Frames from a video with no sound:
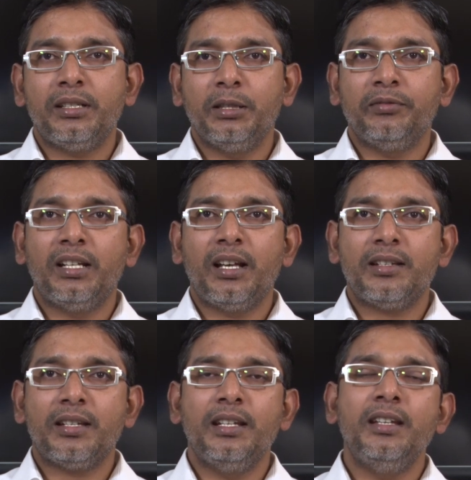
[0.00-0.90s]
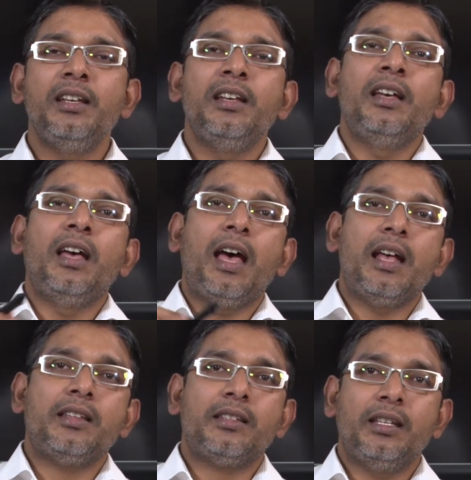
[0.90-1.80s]
settling velocity
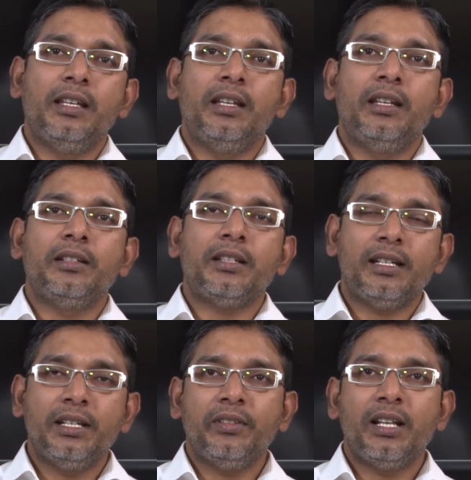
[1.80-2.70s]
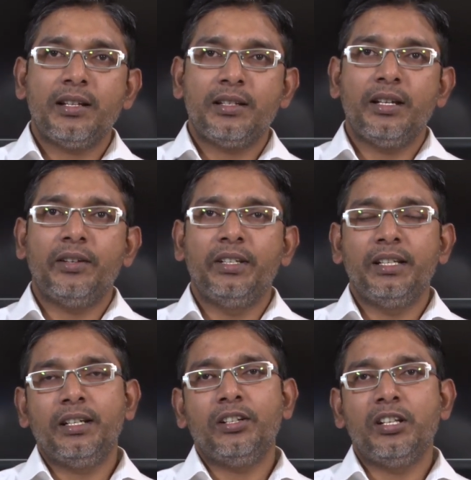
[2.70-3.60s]
as the settling velocity of
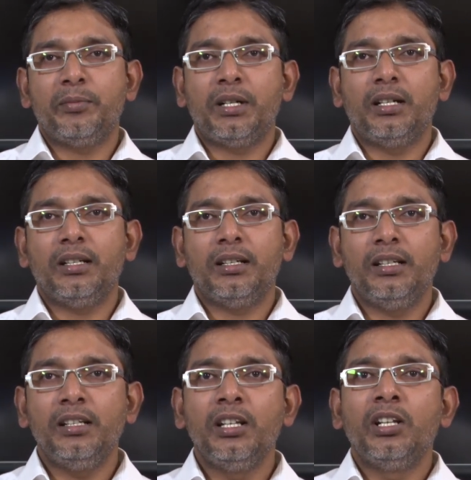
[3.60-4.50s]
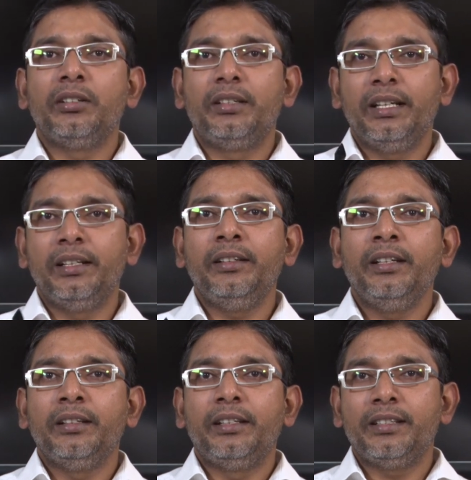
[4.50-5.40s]
the regular particle,
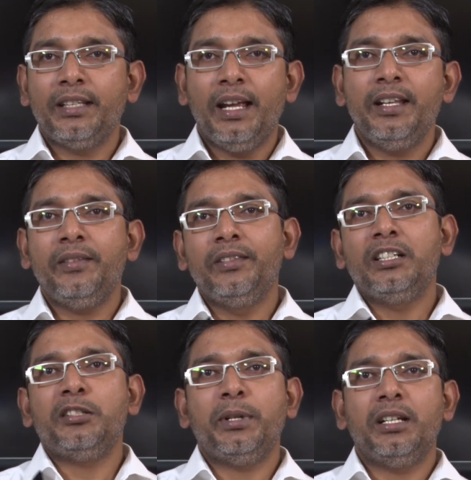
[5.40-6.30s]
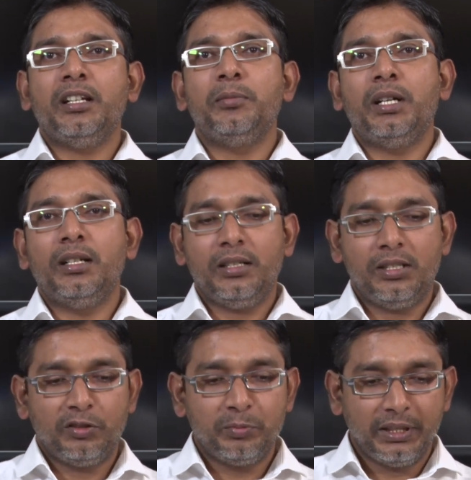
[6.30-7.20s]
then the size of that spherical
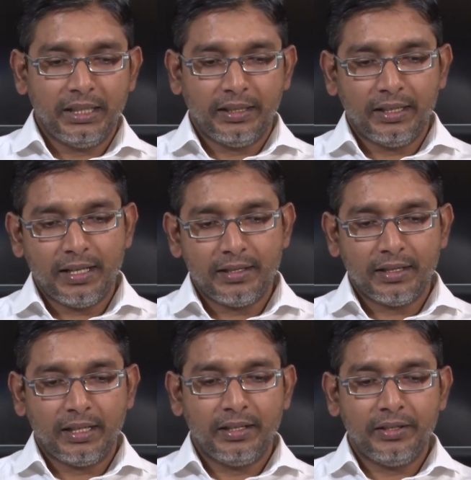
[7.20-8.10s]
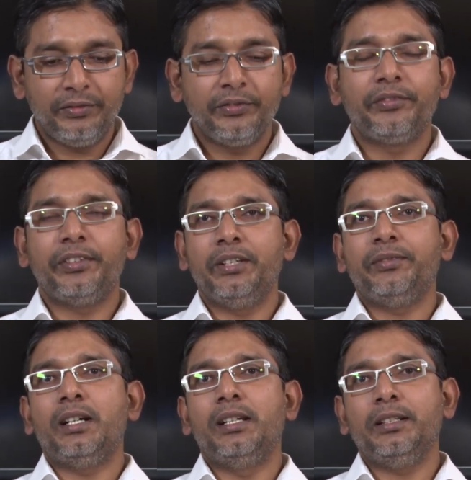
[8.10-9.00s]
particle would be taken as a kind of free
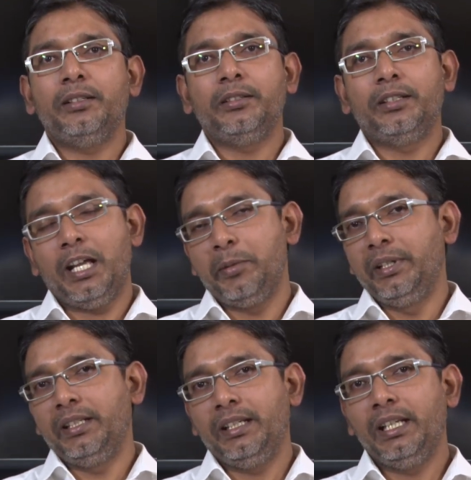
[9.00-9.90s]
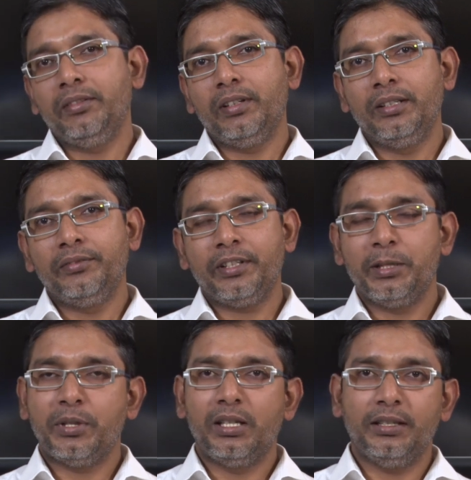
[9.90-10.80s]
falling diameter, equivalent
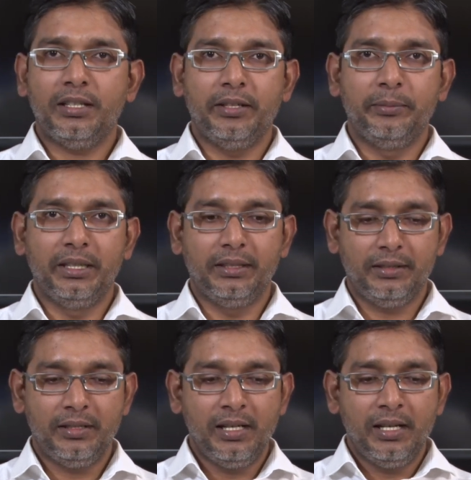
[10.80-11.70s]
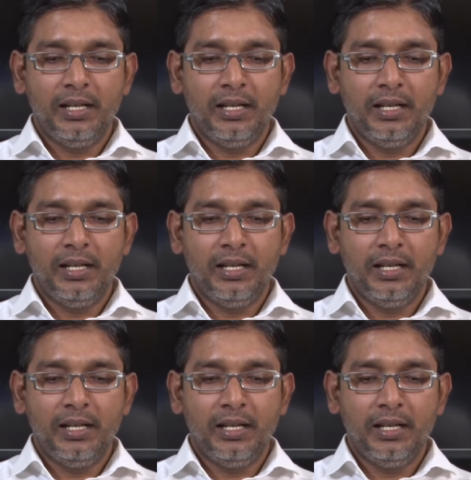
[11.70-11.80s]
free falling diameter.